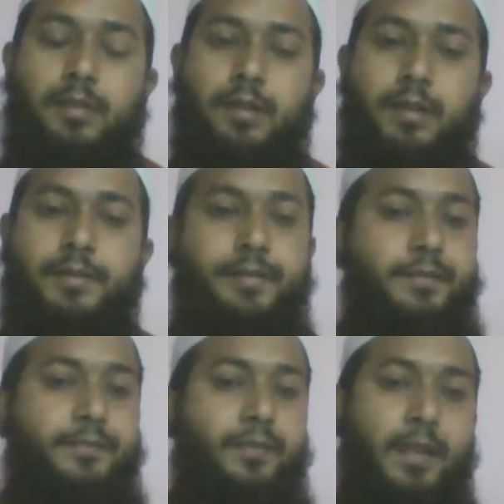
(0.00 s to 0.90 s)

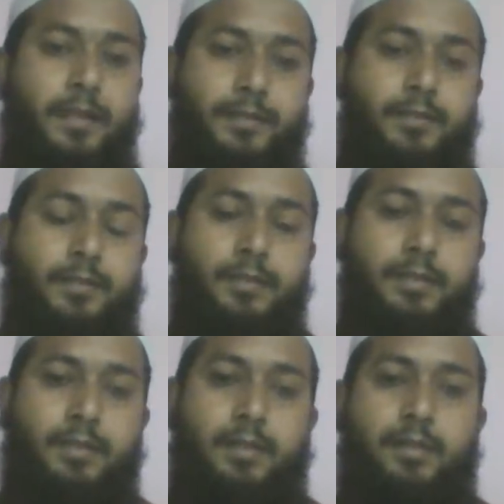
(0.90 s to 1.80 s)
identified,
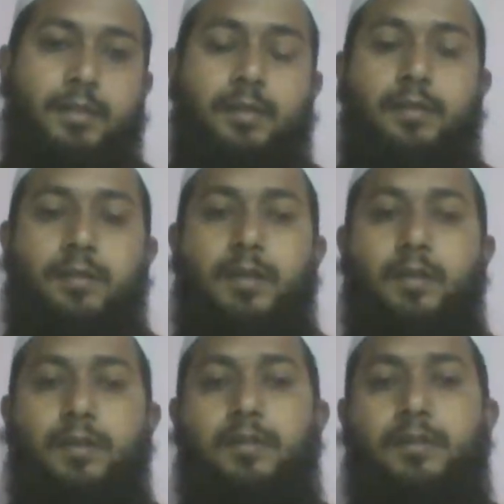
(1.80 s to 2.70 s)

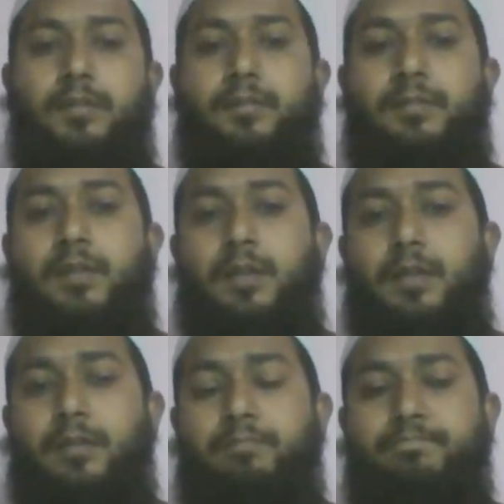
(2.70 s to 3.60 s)
and it is
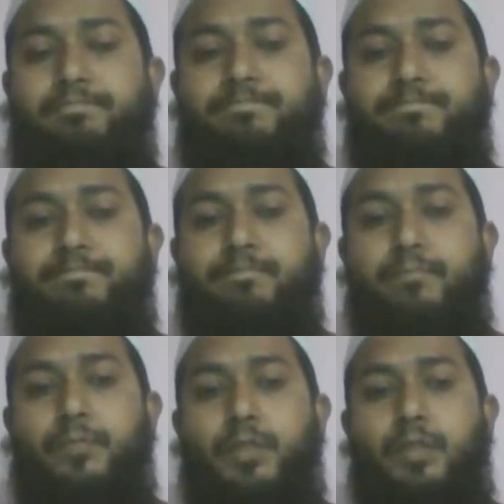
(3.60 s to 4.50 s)

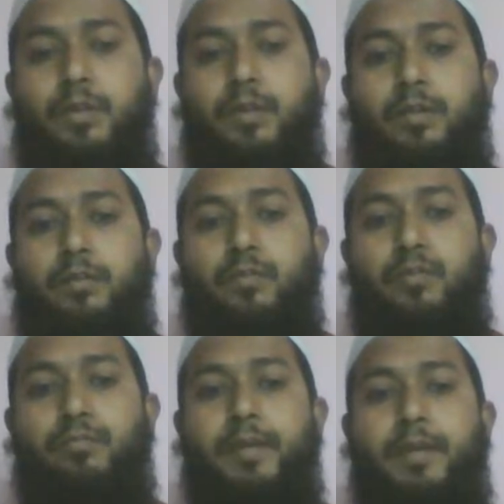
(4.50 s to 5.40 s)

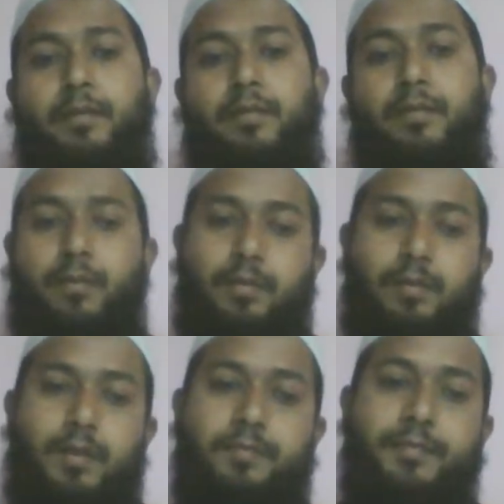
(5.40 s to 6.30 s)
known by all
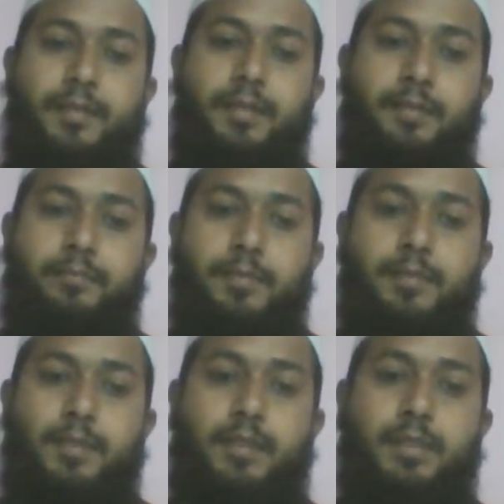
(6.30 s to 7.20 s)
after him. Means
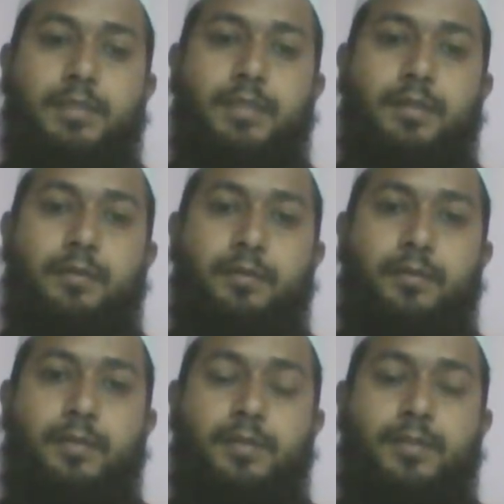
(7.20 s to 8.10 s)
he is
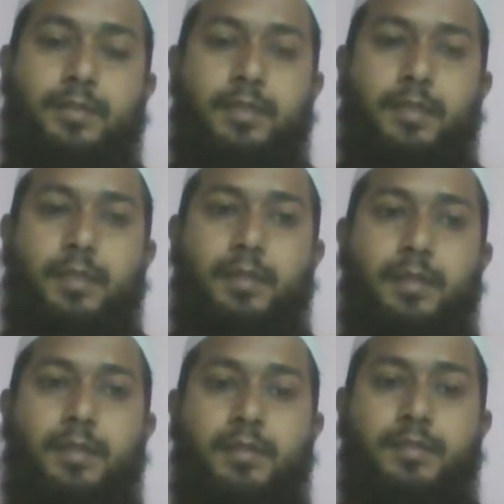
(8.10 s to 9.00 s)
the key.
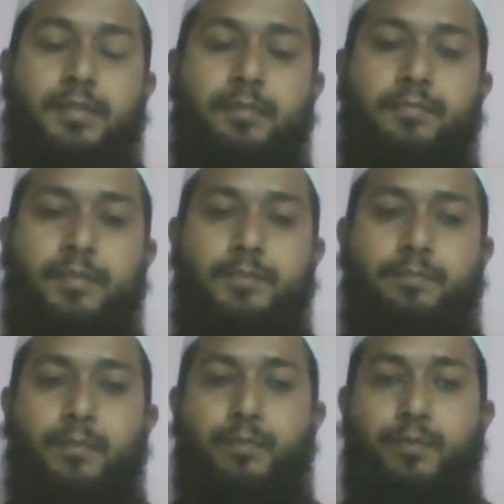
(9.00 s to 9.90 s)
He is the first
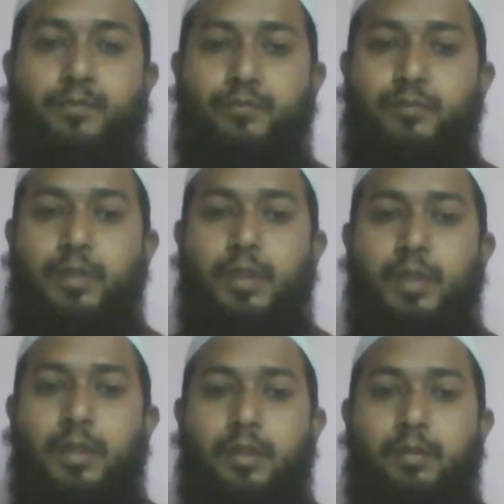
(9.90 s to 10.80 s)
people to
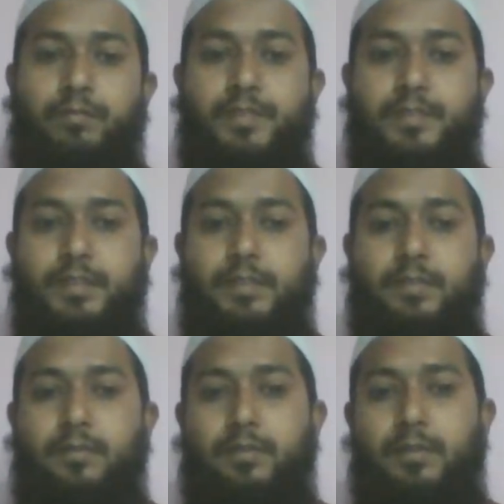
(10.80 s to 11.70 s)
visit,
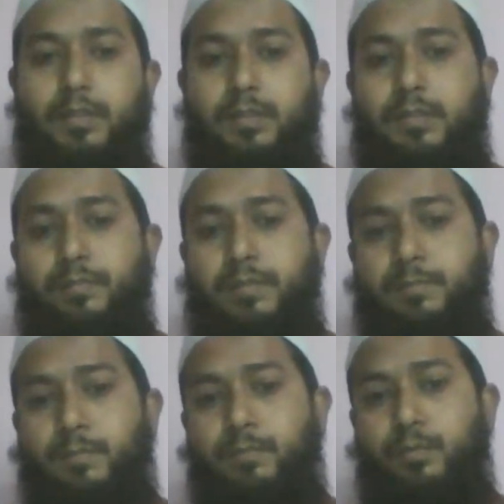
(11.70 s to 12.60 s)
or he is the first
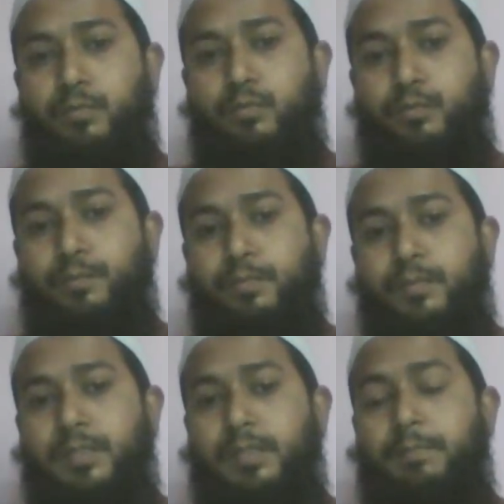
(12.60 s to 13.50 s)
people to
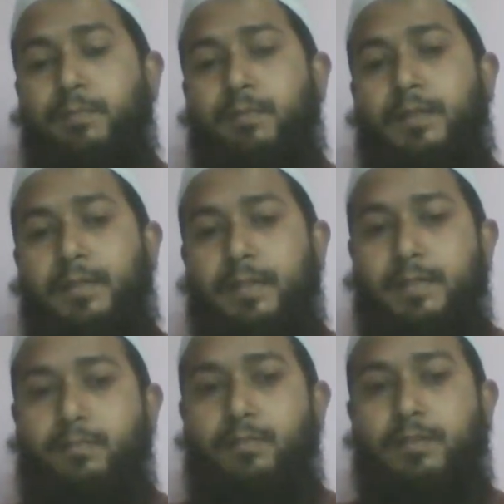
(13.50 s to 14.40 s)
say the people that
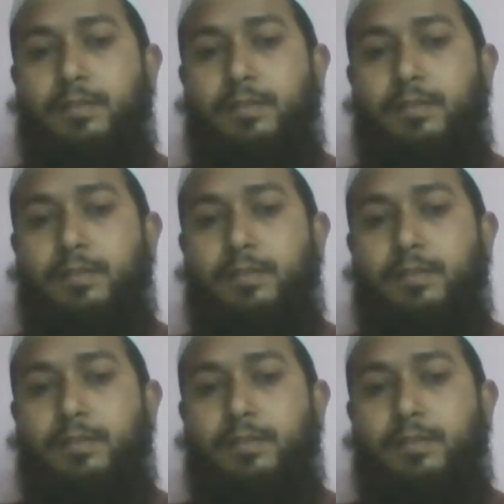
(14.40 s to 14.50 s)
yes, one